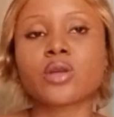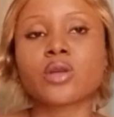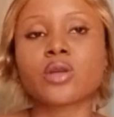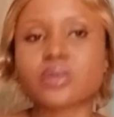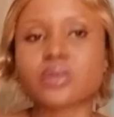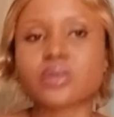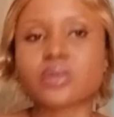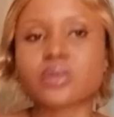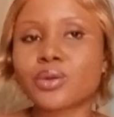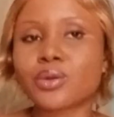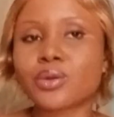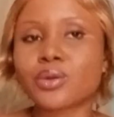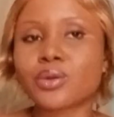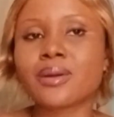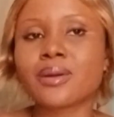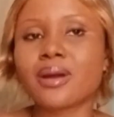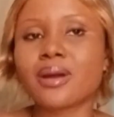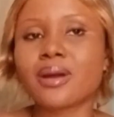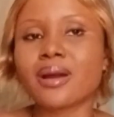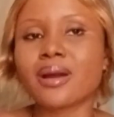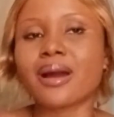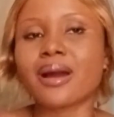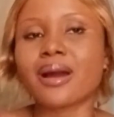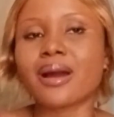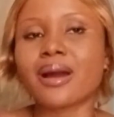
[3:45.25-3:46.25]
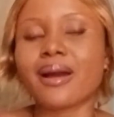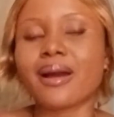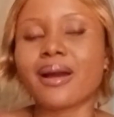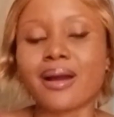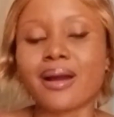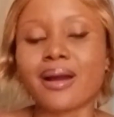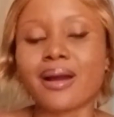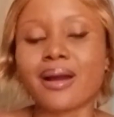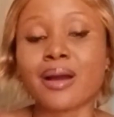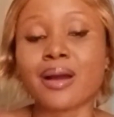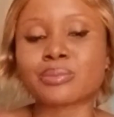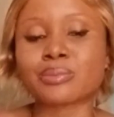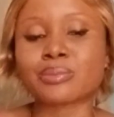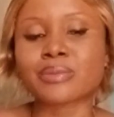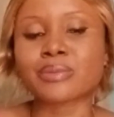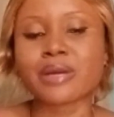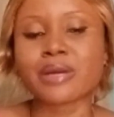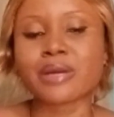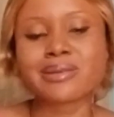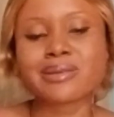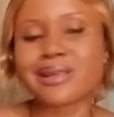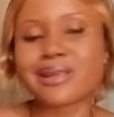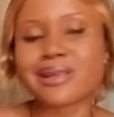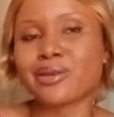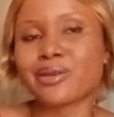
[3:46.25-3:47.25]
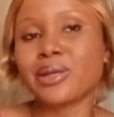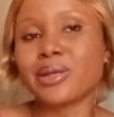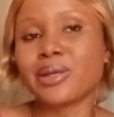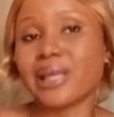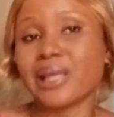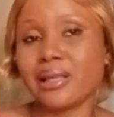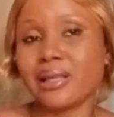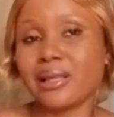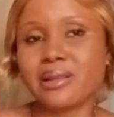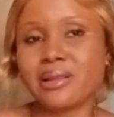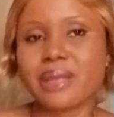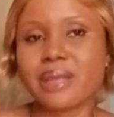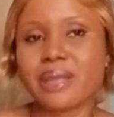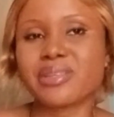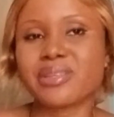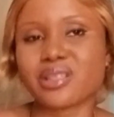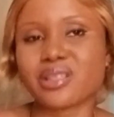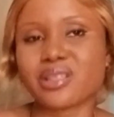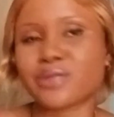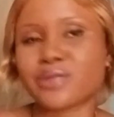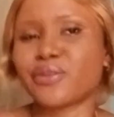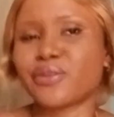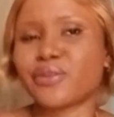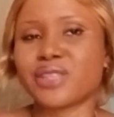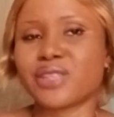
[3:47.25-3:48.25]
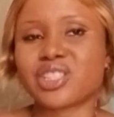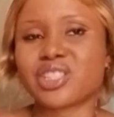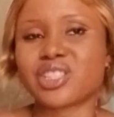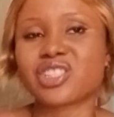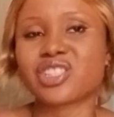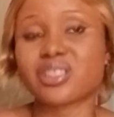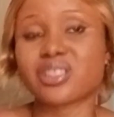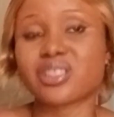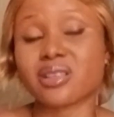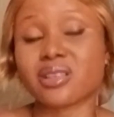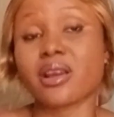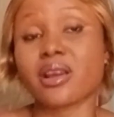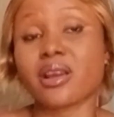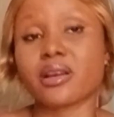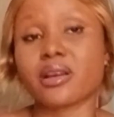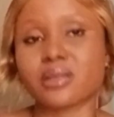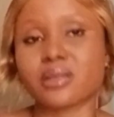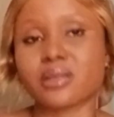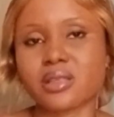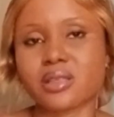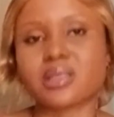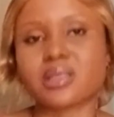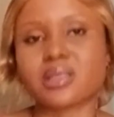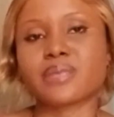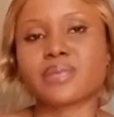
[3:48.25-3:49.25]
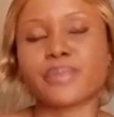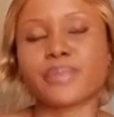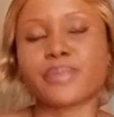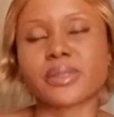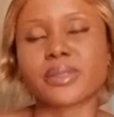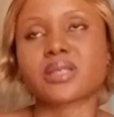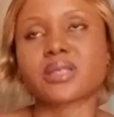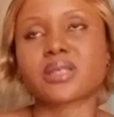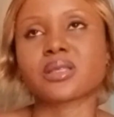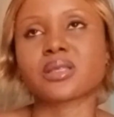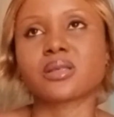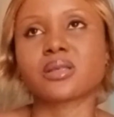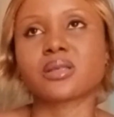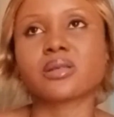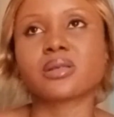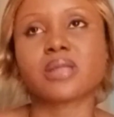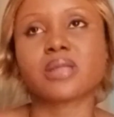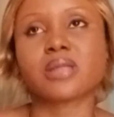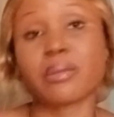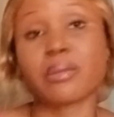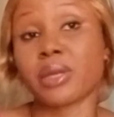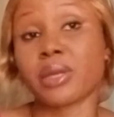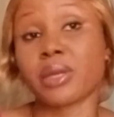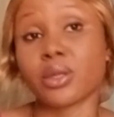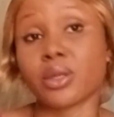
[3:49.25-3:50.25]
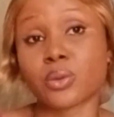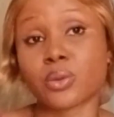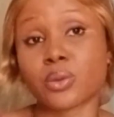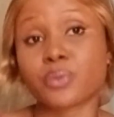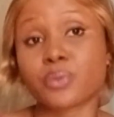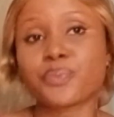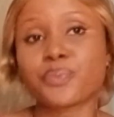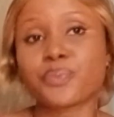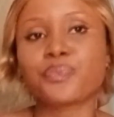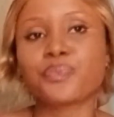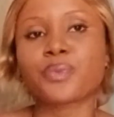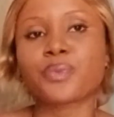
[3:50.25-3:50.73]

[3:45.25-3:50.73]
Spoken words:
So I was like, okay, let me just finish this bottle. Let me know.